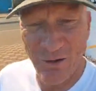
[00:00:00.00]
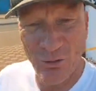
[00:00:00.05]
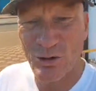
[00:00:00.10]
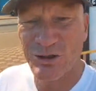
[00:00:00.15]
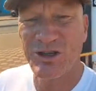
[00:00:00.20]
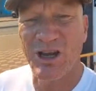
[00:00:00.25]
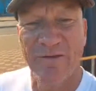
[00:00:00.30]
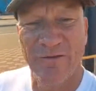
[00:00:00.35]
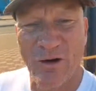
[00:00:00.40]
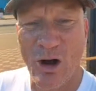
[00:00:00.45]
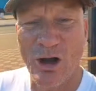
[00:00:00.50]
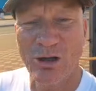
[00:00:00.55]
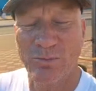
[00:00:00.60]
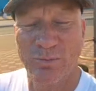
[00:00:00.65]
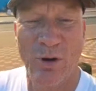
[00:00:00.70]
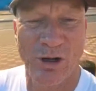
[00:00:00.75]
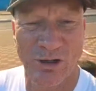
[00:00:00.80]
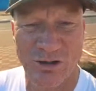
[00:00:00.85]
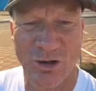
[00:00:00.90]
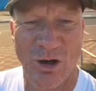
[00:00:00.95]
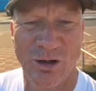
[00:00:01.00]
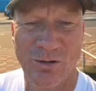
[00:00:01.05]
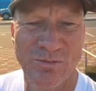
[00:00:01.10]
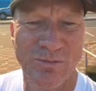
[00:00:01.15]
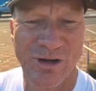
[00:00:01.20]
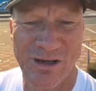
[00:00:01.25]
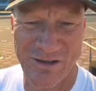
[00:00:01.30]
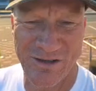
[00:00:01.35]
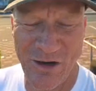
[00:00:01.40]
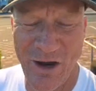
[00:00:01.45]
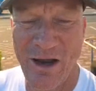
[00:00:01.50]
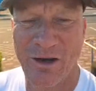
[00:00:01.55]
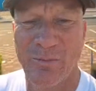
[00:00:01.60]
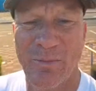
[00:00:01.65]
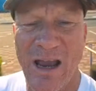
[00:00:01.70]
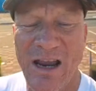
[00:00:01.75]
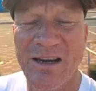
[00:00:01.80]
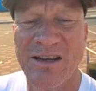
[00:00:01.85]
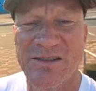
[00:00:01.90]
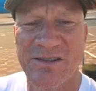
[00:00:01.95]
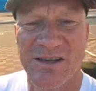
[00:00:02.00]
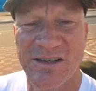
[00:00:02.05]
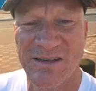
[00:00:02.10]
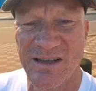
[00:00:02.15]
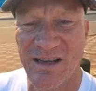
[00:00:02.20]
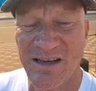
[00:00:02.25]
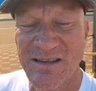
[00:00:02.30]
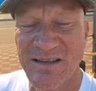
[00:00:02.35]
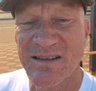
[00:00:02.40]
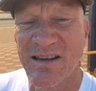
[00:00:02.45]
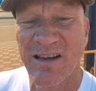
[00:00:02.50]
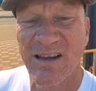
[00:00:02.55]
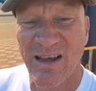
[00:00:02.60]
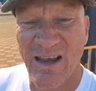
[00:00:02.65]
also have hot pot on because I know how to manage these things,